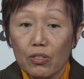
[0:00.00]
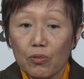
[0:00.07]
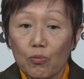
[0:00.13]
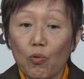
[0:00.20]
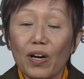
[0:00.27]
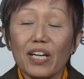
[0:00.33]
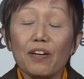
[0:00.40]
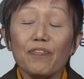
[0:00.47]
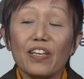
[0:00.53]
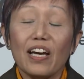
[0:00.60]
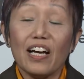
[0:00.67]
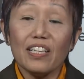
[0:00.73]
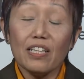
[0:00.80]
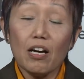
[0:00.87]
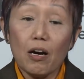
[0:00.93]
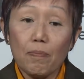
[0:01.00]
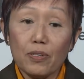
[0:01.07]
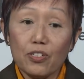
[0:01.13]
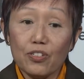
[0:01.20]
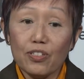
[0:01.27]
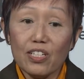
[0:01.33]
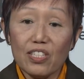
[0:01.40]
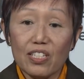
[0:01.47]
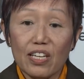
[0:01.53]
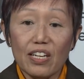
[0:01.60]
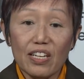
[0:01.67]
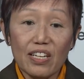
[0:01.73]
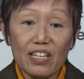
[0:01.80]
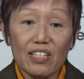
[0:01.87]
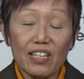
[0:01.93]
One of the other opportunity
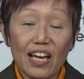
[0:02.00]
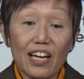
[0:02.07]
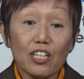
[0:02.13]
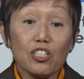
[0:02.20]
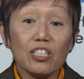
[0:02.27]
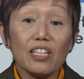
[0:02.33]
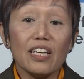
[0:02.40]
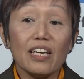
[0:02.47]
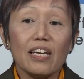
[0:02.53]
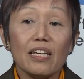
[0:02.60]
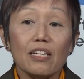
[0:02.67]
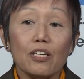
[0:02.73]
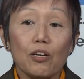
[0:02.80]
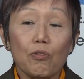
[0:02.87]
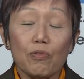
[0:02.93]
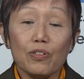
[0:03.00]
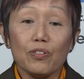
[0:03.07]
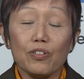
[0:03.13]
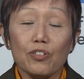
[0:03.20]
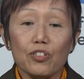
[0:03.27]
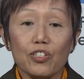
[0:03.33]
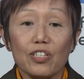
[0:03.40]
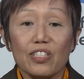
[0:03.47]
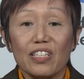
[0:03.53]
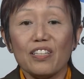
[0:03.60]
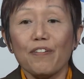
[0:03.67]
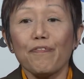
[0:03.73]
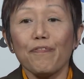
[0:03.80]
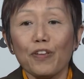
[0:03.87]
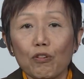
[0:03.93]
is actually, you know, researchers in
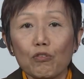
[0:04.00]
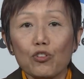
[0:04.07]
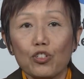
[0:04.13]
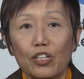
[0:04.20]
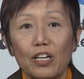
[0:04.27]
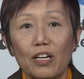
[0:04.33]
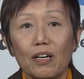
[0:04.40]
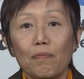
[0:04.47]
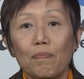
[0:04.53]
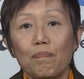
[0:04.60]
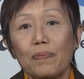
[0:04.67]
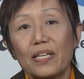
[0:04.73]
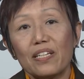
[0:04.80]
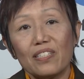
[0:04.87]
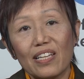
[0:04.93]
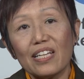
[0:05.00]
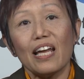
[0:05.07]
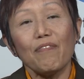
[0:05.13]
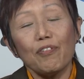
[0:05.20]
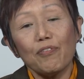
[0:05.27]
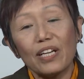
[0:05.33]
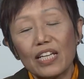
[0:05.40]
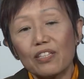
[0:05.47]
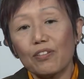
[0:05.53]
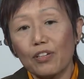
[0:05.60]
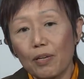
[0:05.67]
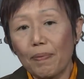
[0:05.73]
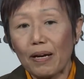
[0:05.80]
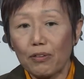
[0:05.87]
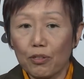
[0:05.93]
the future, because they never really thought
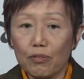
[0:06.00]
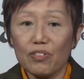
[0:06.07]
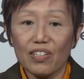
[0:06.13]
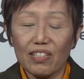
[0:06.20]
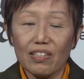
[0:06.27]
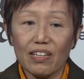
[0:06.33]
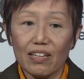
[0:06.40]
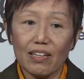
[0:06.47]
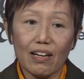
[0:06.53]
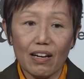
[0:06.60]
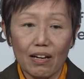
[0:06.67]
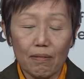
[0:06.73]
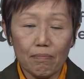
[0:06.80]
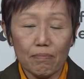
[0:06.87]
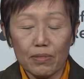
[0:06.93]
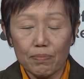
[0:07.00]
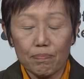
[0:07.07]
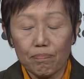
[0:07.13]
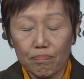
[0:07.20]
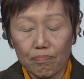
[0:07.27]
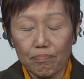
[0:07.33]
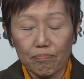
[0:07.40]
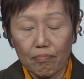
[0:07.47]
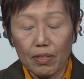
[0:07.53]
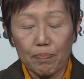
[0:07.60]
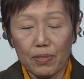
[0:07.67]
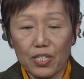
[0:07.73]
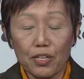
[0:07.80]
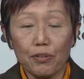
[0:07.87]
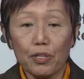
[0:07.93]
about using the
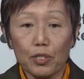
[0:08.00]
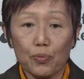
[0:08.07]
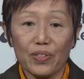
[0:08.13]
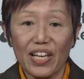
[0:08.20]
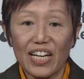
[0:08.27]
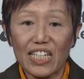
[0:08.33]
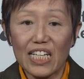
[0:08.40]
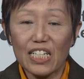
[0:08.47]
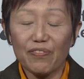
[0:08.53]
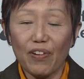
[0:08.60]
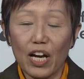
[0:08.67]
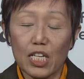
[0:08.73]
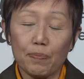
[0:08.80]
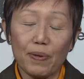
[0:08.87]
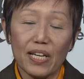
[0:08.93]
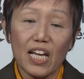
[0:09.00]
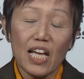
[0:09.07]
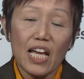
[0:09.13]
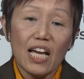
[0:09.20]
materials with identifiers, but